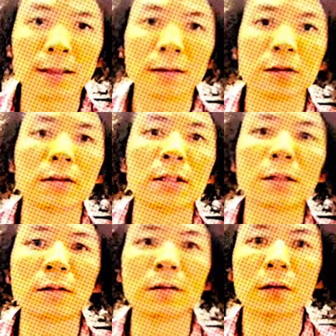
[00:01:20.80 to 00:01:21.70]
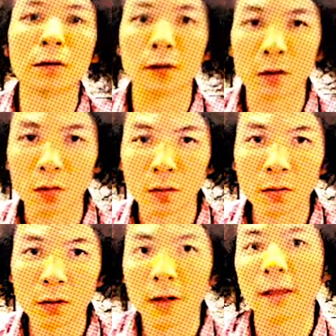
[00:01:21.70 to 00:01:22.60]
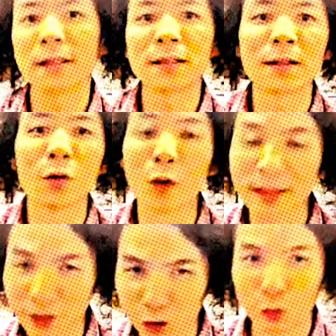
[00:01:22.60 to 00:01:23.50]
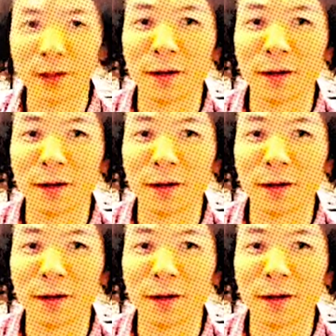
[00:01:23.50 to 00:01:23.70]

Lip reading: you need to know is what you wanna